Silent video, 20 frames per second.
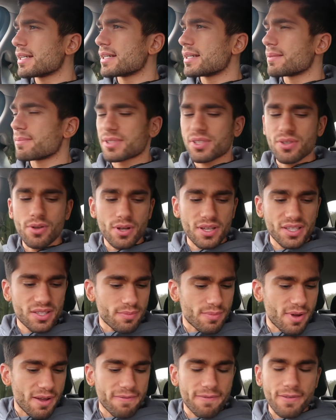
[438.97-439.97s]
it's
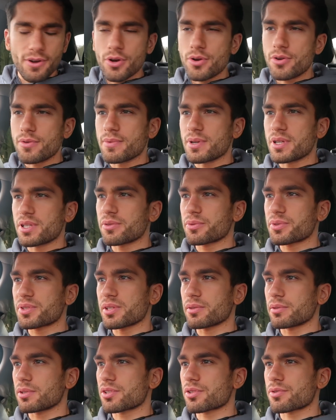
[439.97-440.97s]
on my phone, but you'll
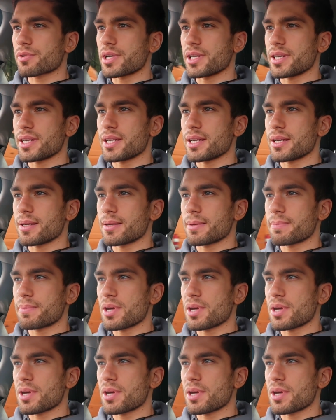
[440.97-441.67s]
see it on the screen here.